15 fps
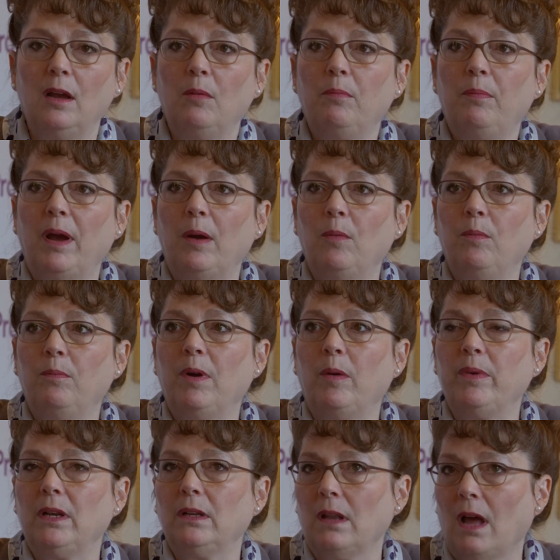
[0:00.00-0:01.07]
but
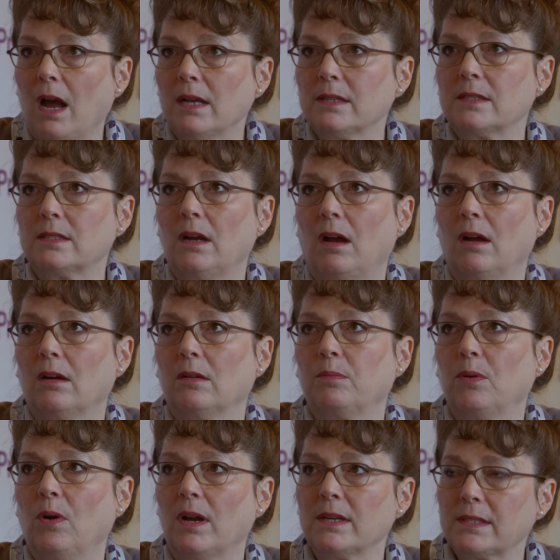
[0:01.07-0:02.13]
we lost our
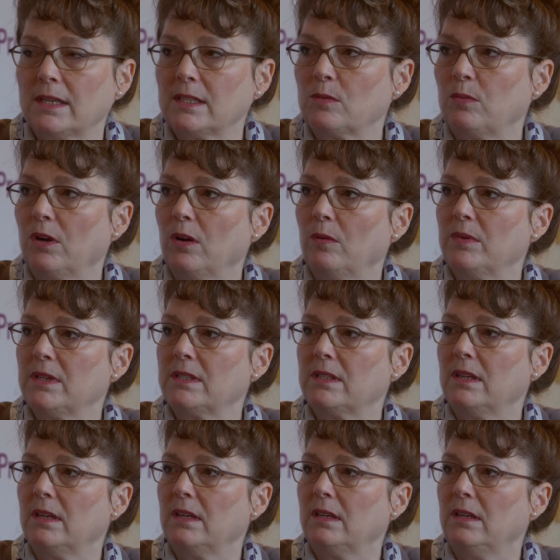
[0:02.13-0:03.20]
process where it was,
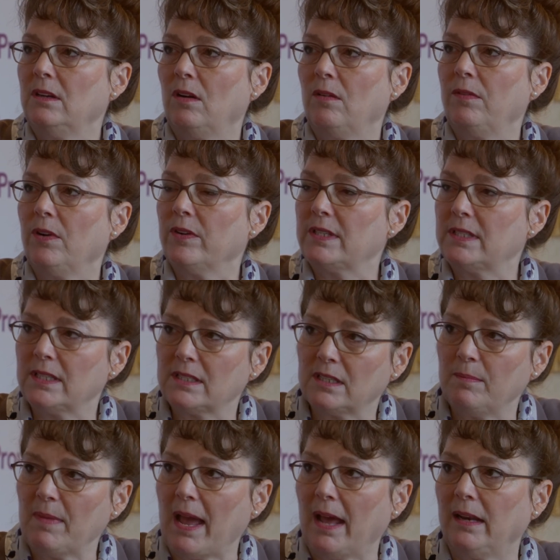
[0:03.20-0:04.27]
very
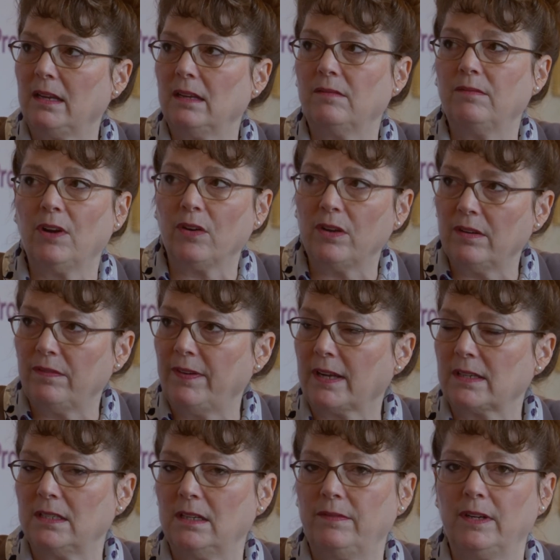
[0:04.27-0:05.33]
systematic and very
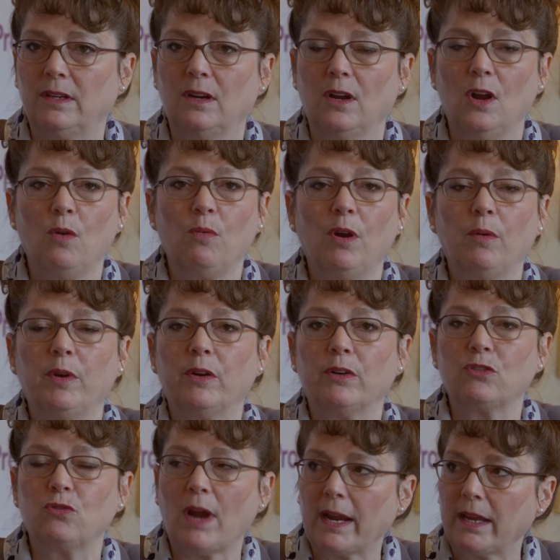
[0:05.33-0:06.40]
effective, and where we were
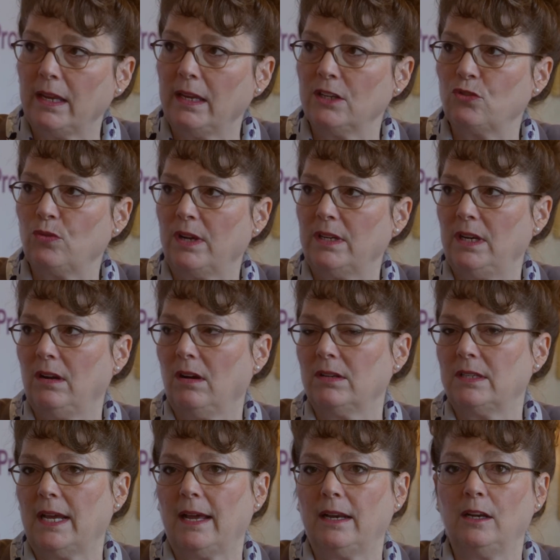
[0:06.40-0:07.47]
tracking and trending our
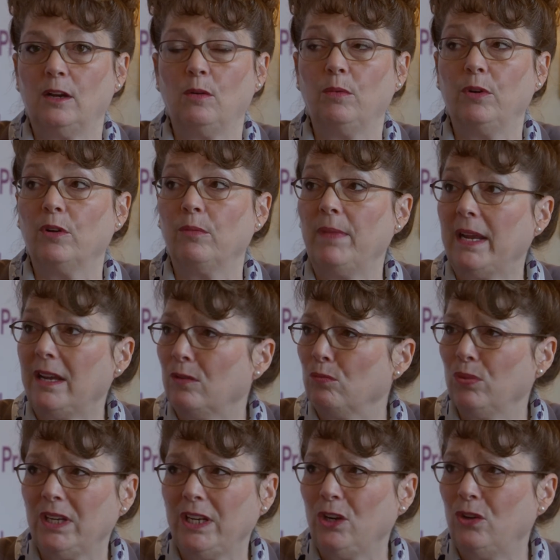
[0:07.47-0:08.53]
data, and we were making
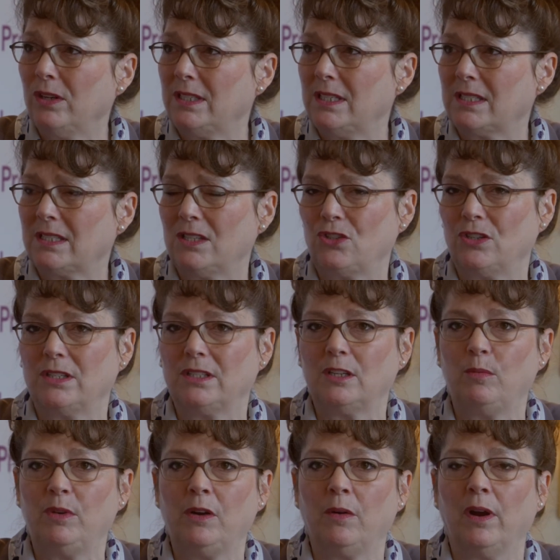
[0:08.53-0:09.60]
really good decisions, and
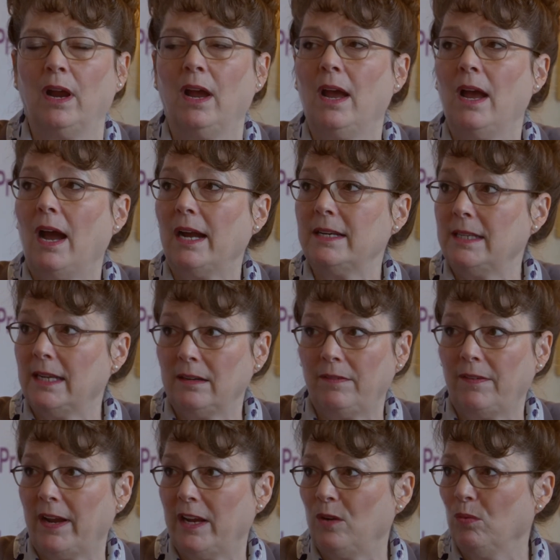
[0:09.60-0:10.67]
we were
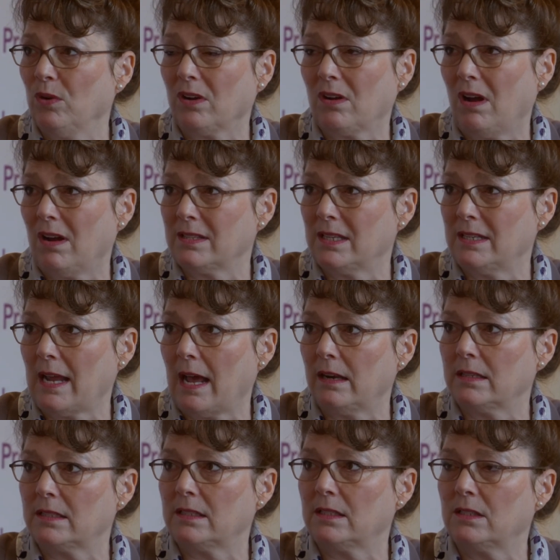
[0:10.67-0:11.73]
identifying root cause
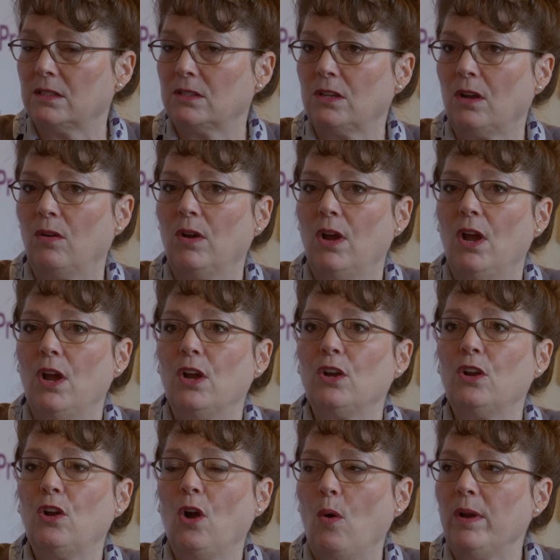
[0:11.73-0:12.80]
analysis. And so
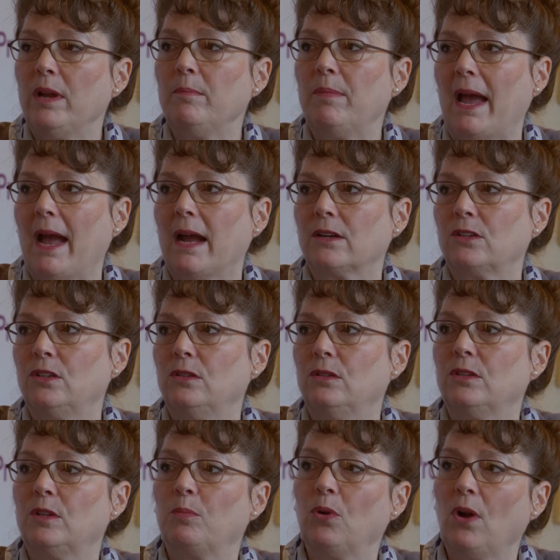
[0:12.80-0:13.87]
going back to
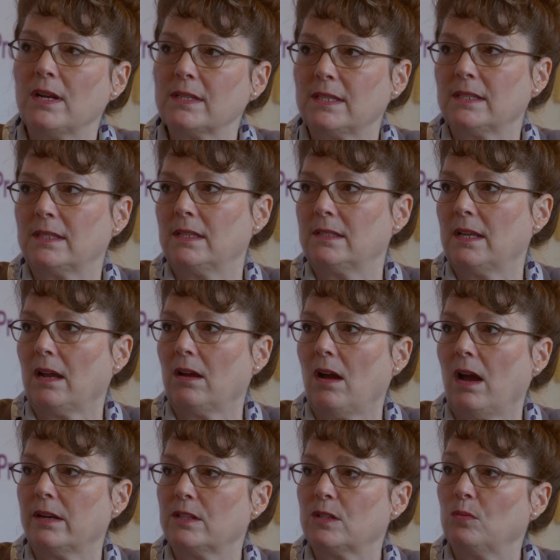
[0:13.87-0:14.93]
the processes that
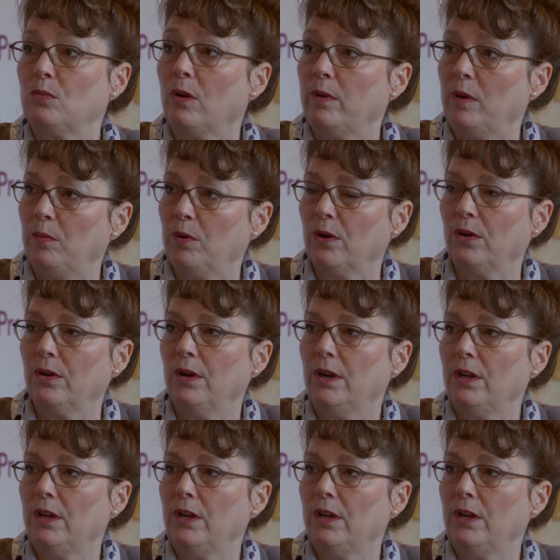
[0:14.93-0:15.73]
got us where we were,